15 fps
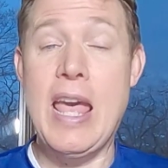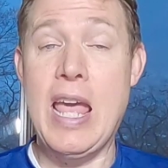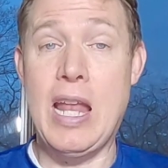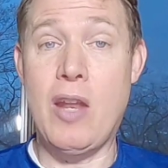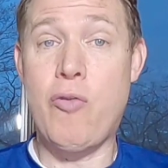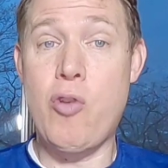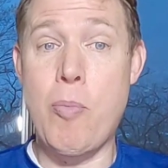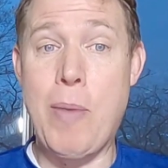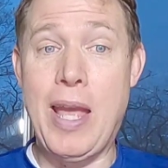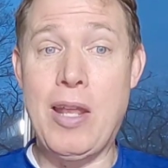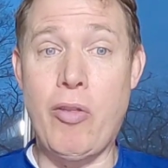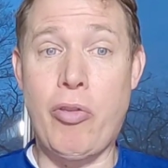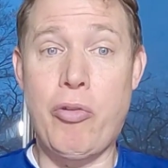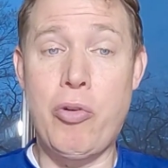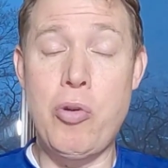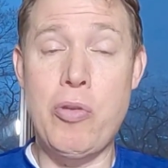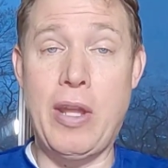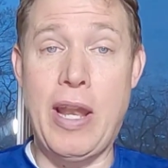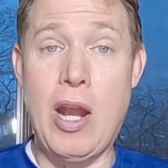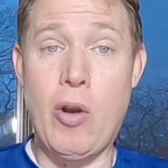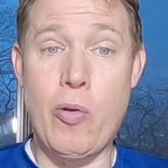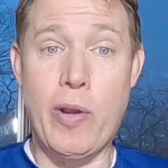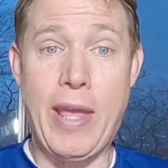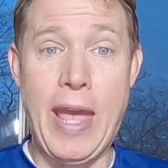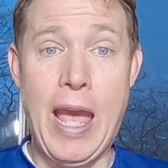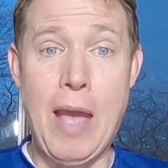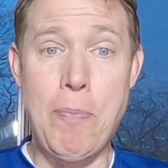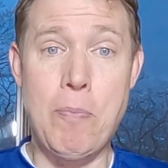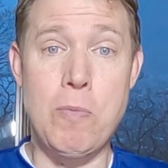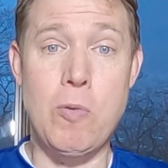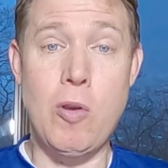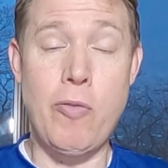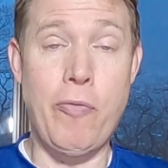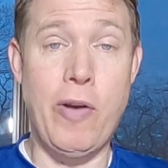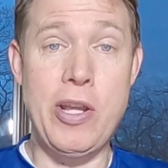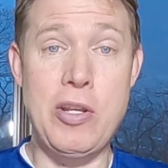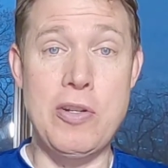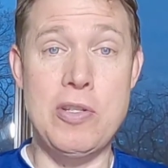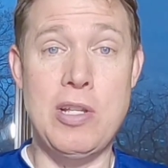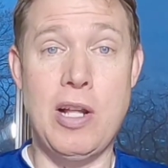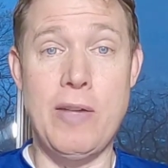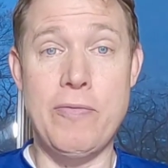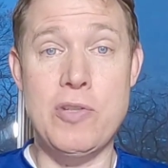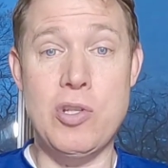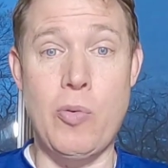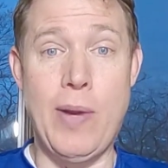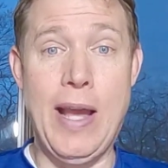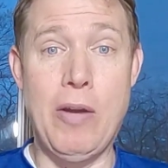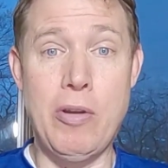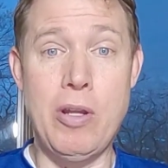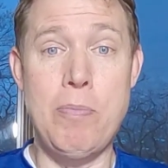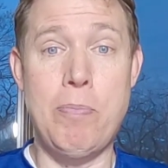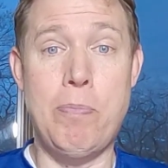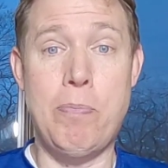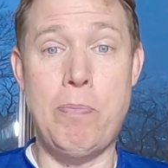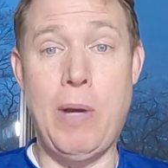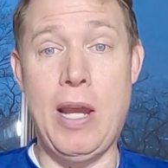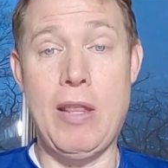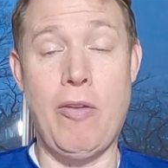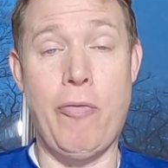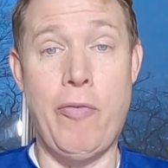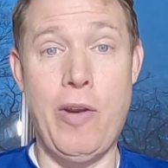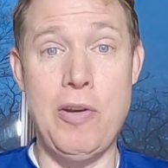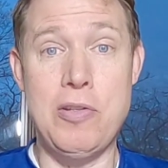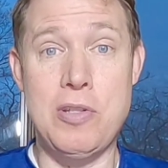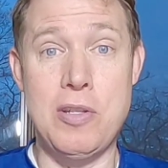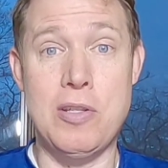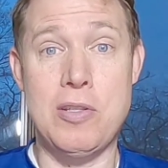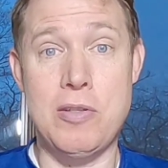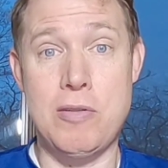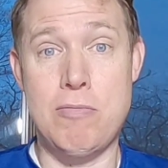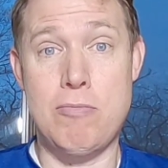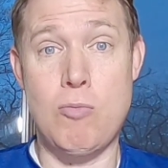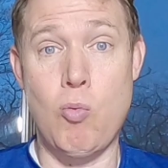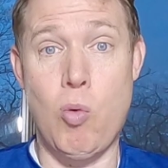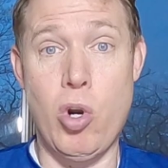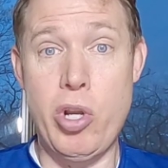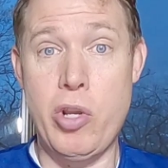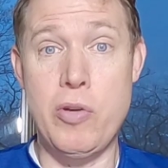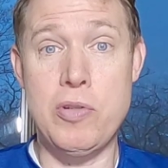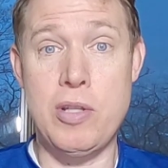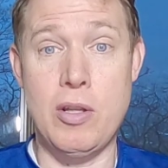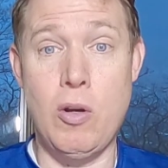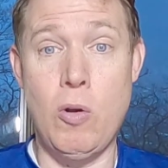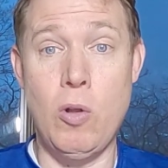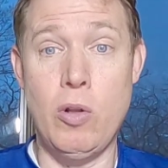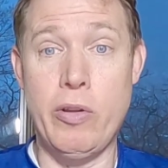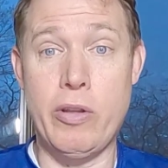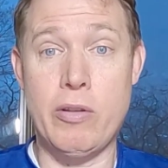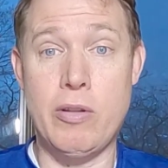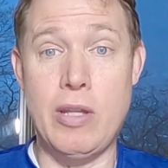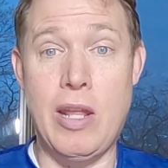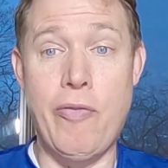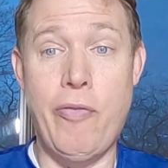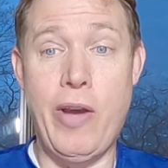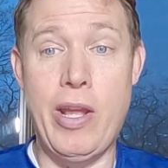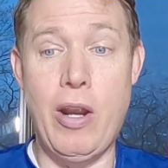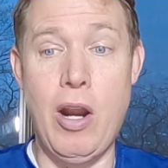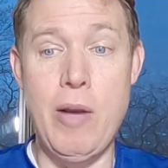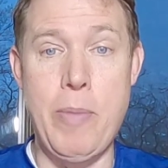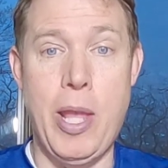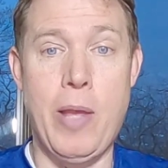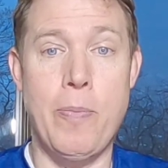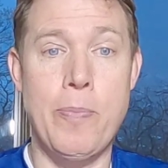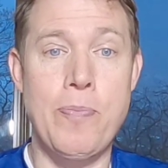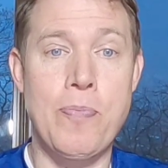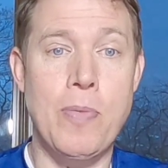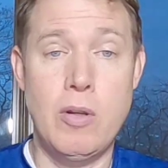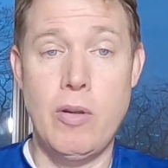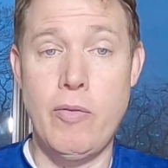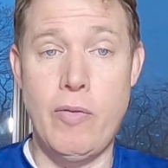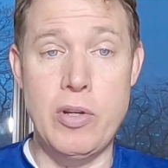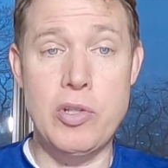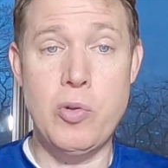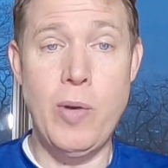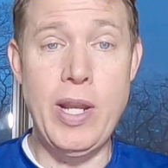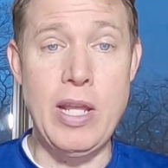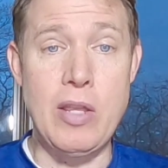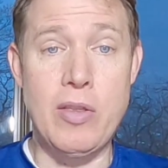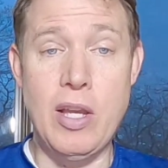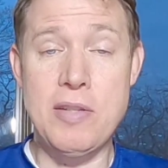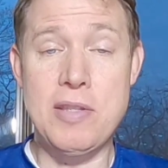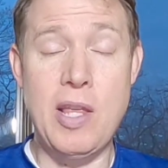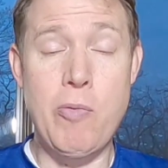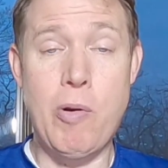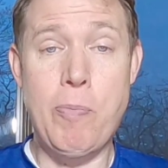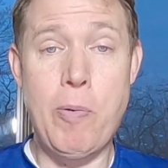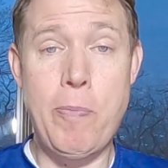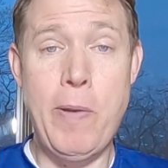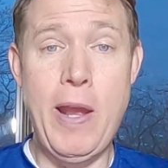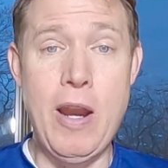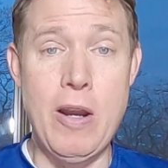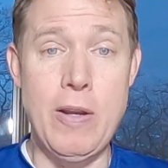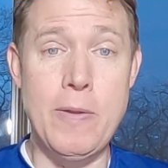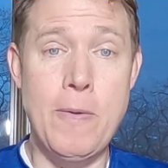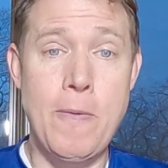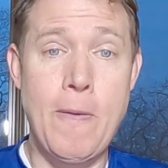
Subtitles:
and if you made it through the narrow gap, you'd find yourself surrounded by the fiercest warriors in the whole Nephite army. Verse 20, thus they were prepared,